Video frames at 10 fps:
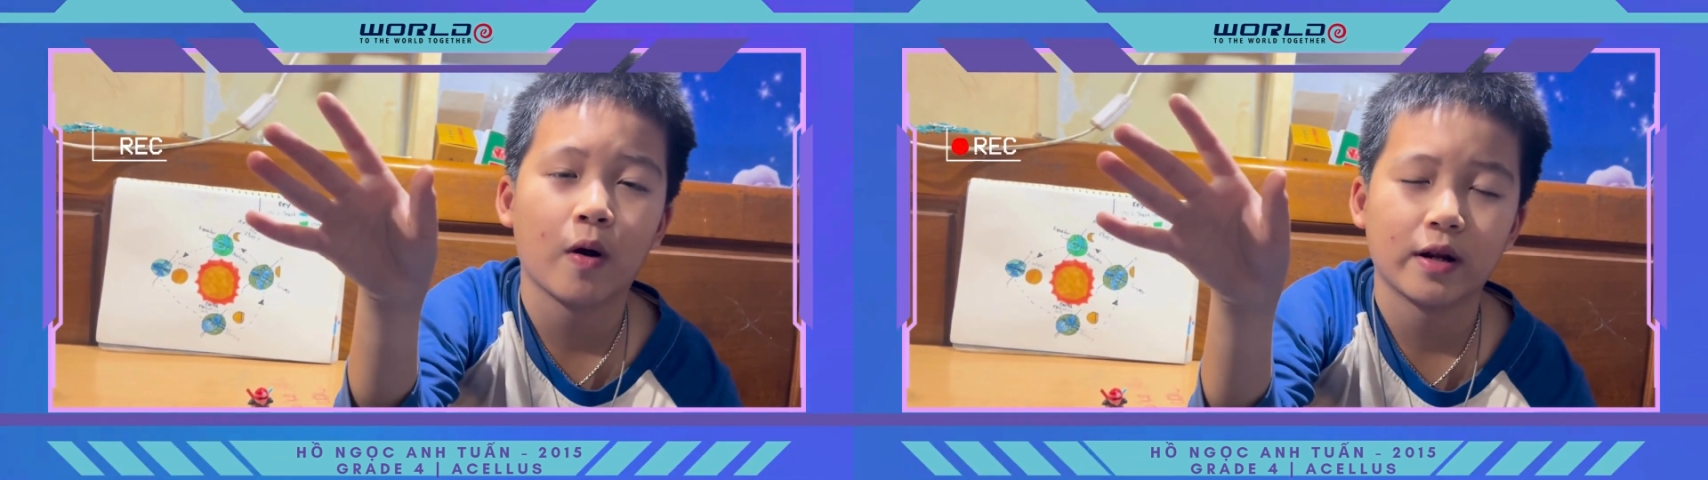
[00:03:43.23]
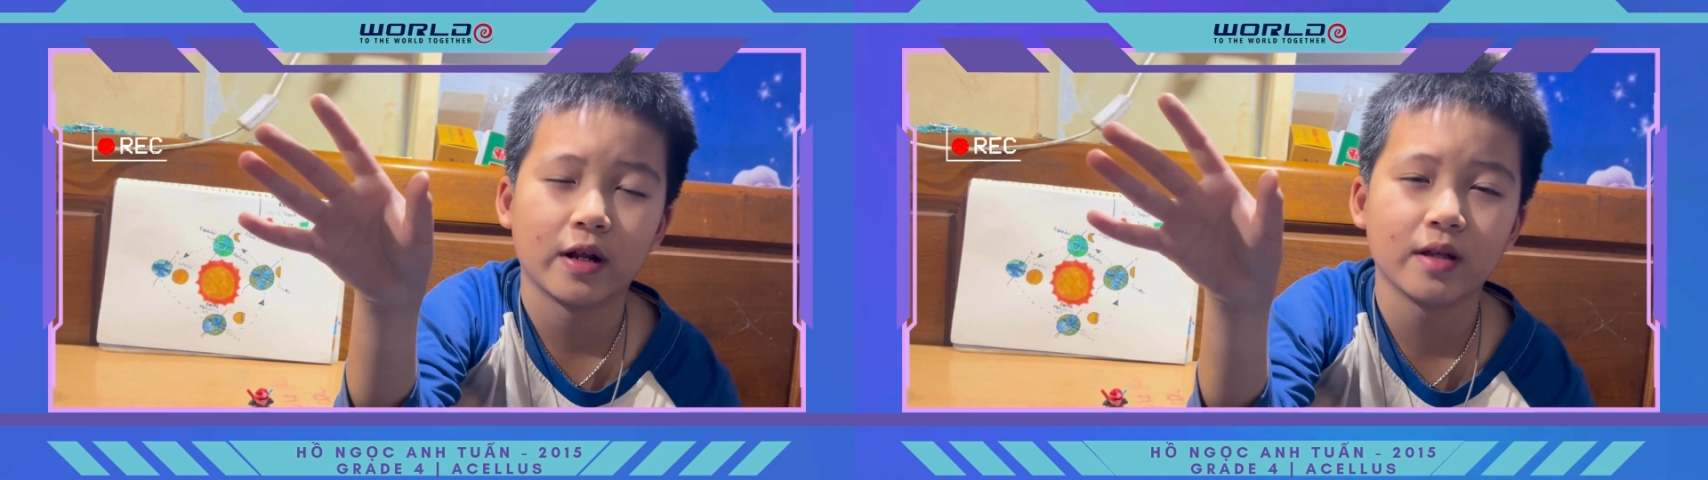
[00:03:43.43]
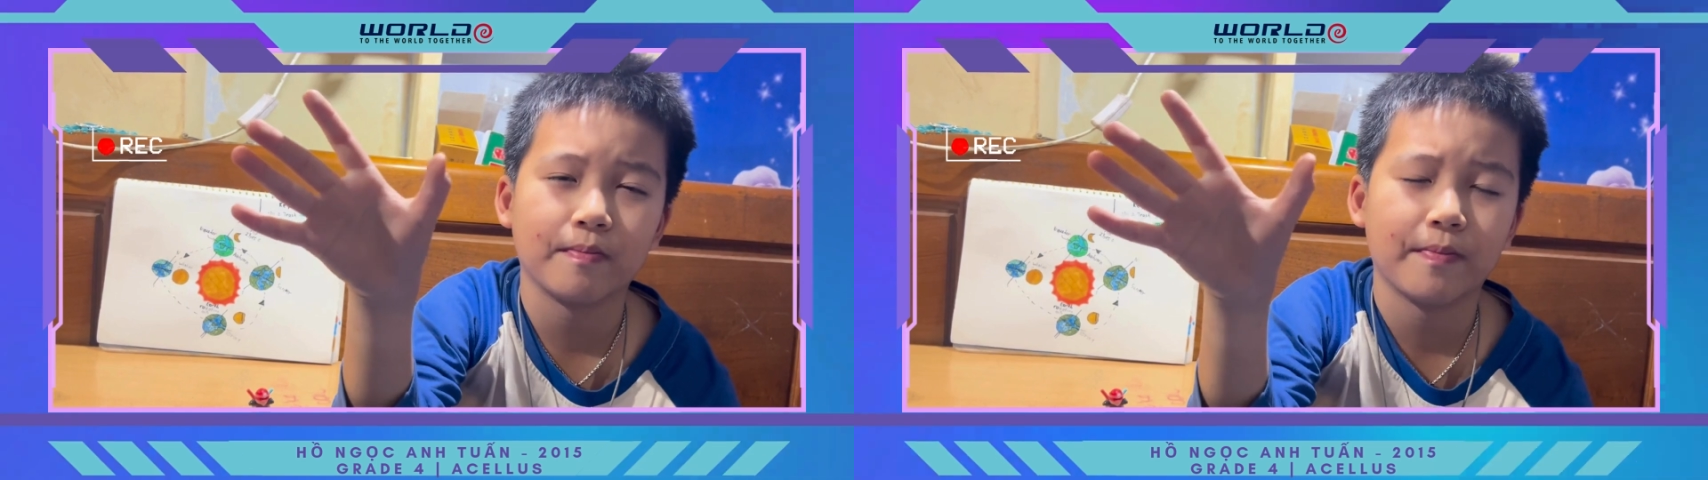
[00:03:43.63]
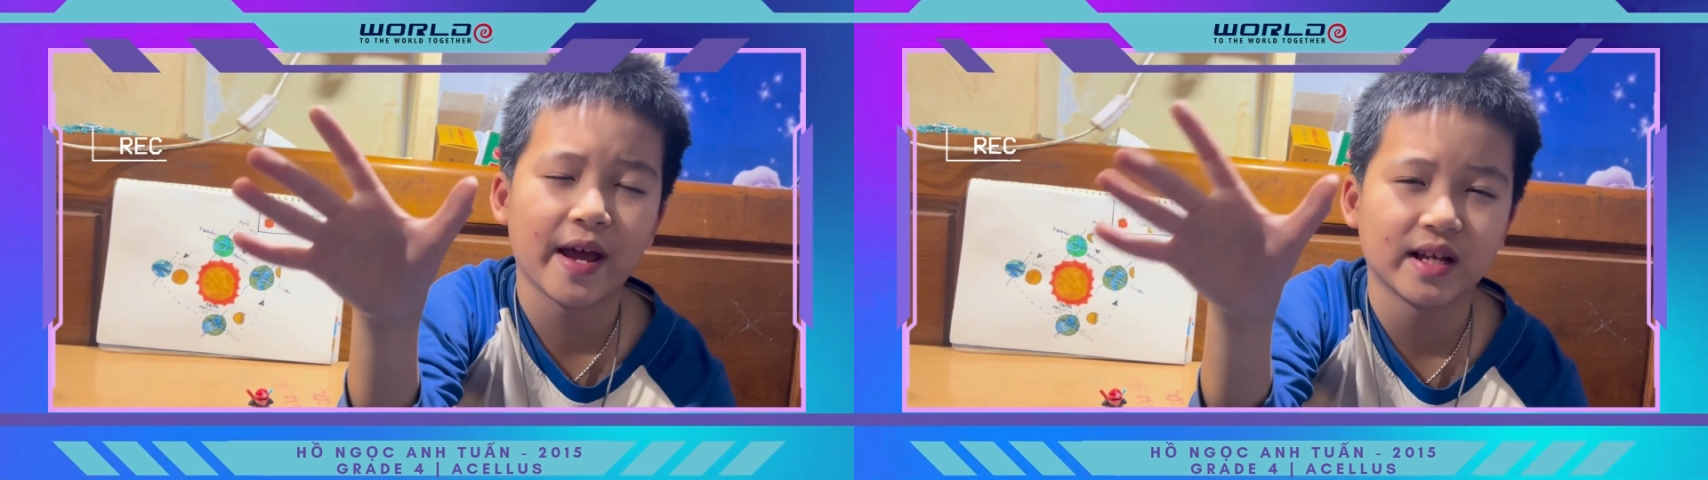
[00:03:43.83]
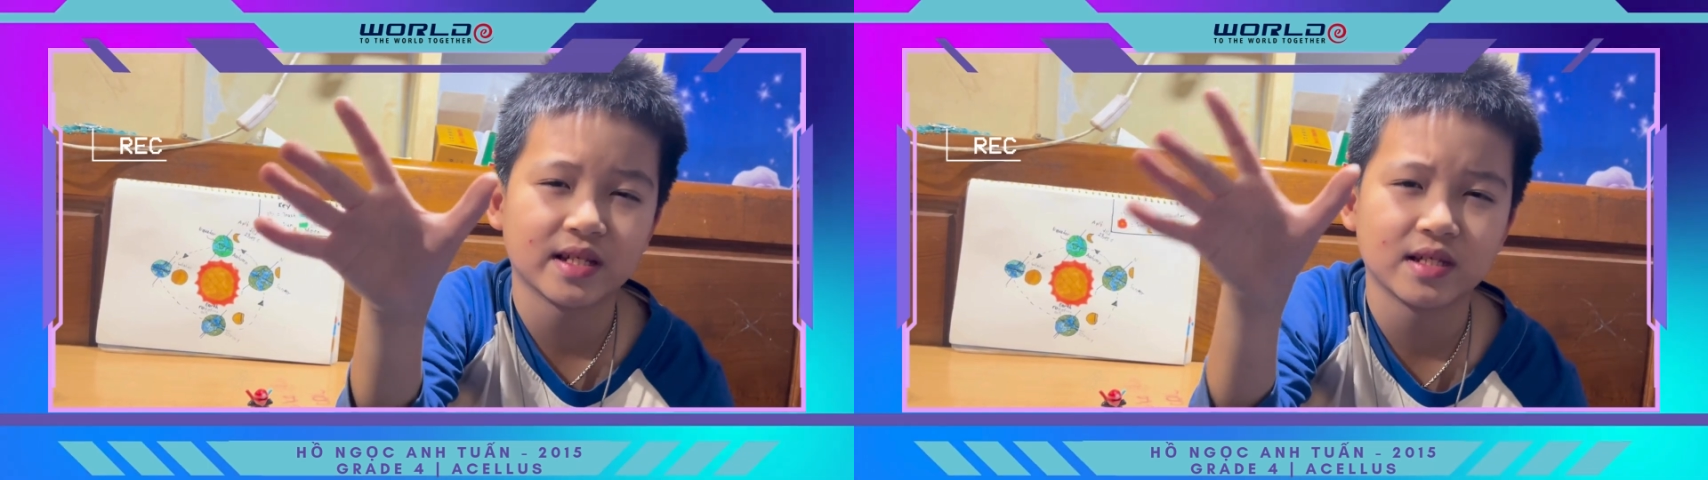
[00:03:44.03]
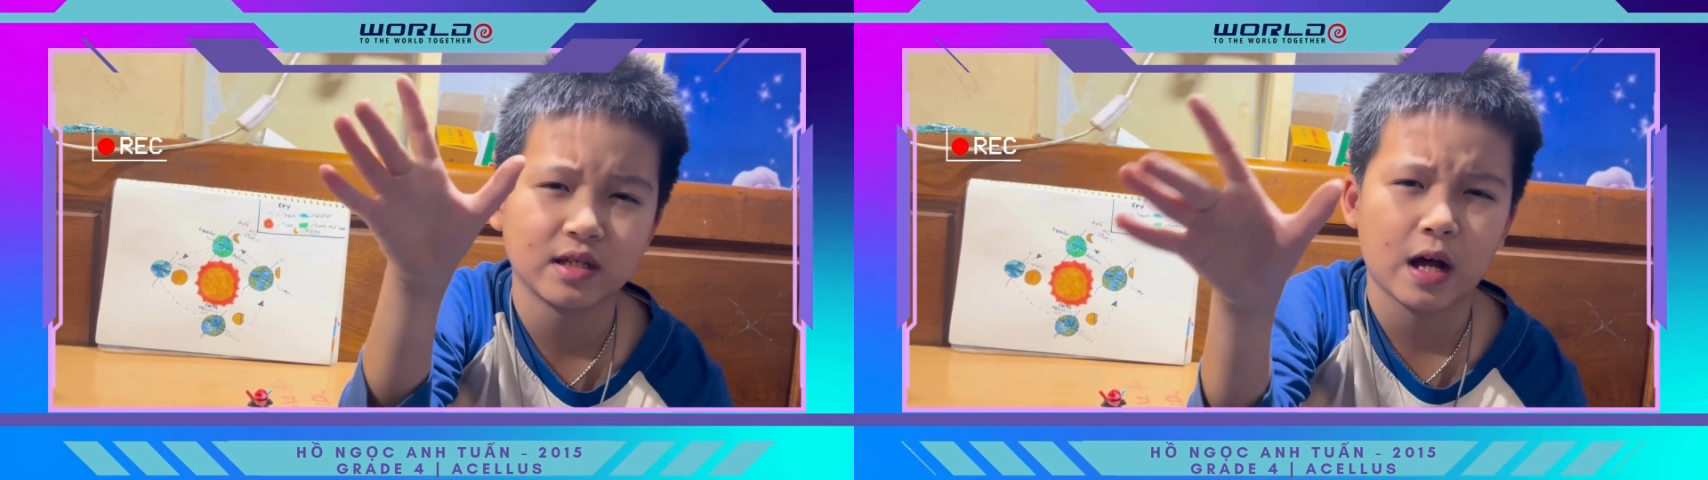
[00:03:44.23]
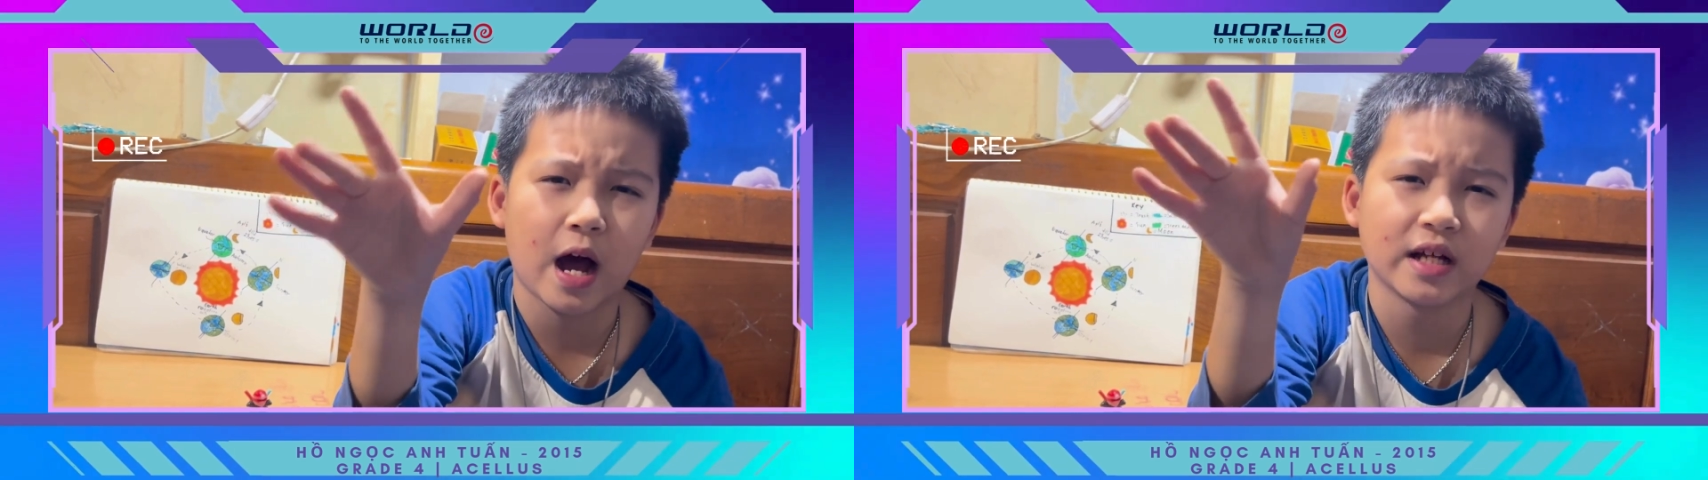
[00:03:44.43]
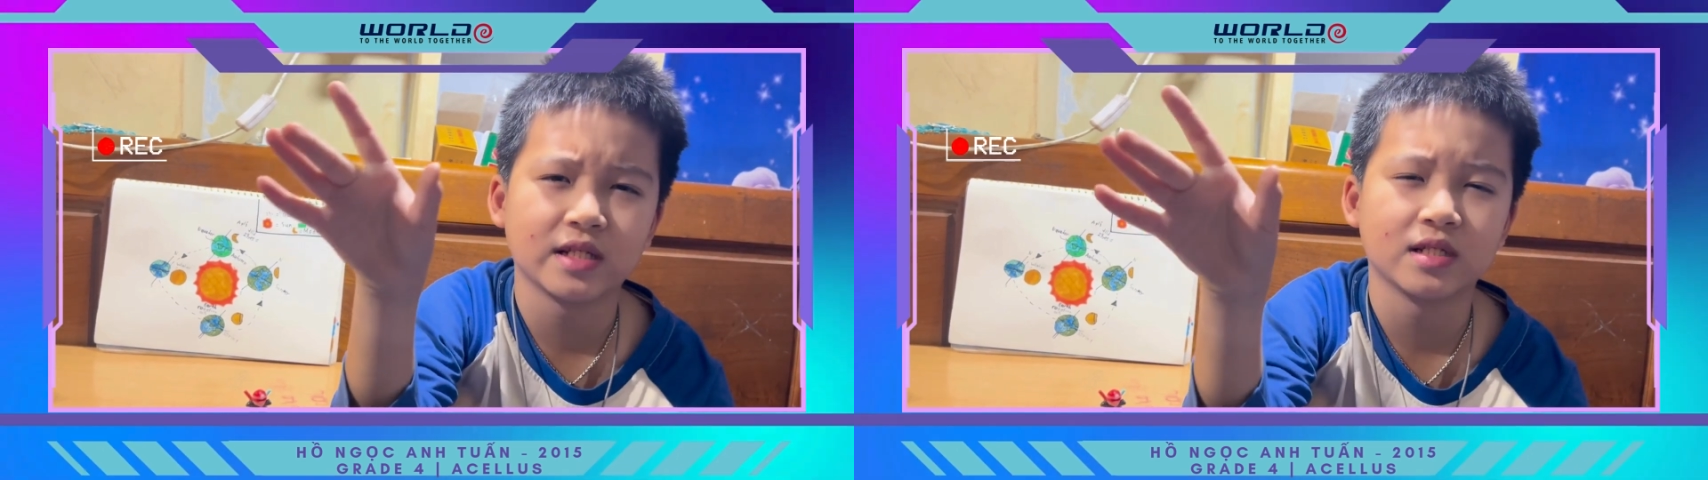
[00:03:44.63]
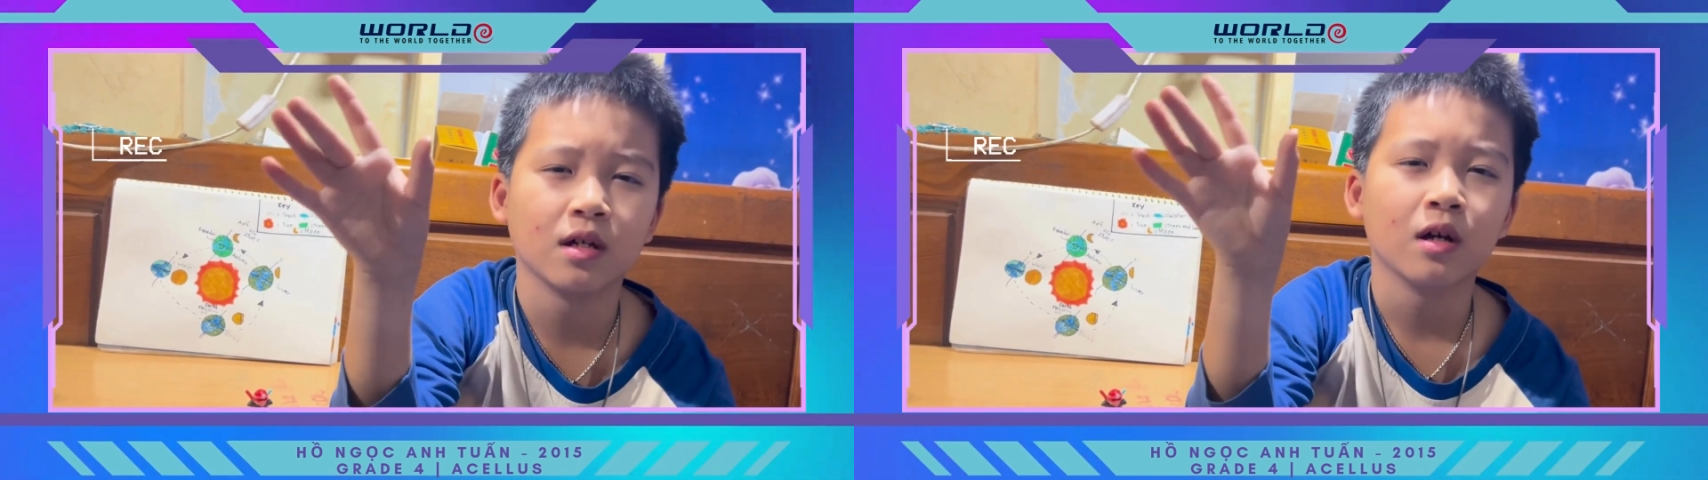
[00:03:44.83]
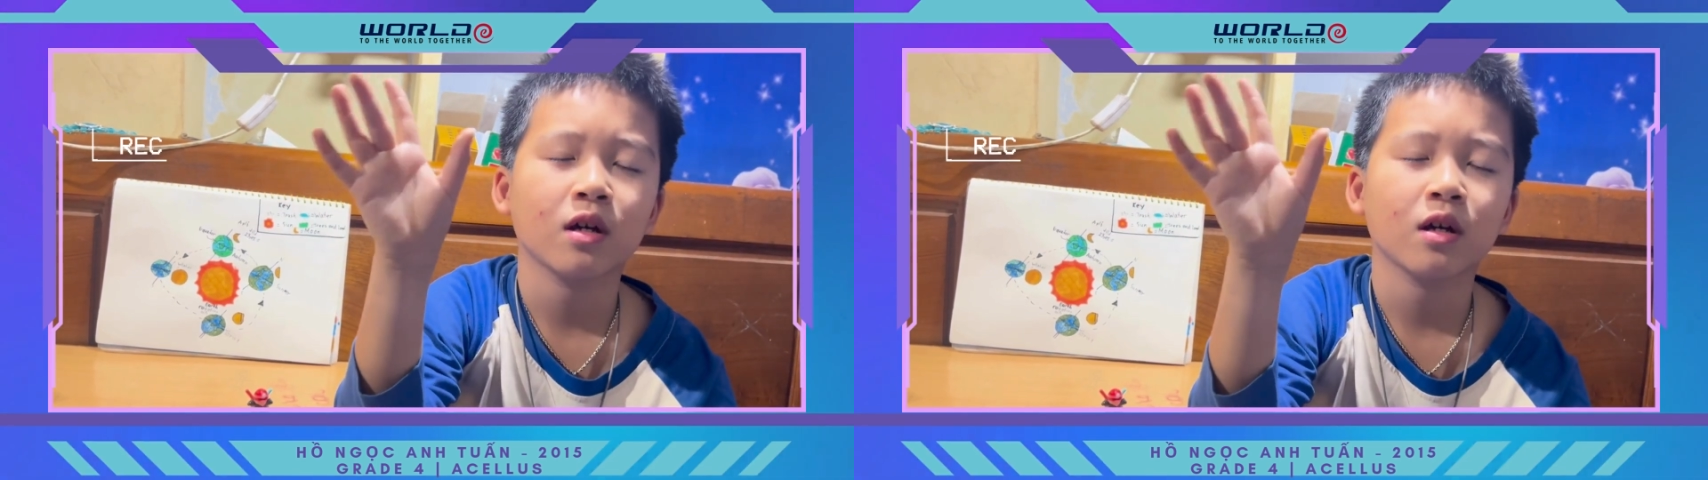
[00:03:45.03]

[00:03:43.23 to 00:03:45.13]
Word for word: and it makes the ice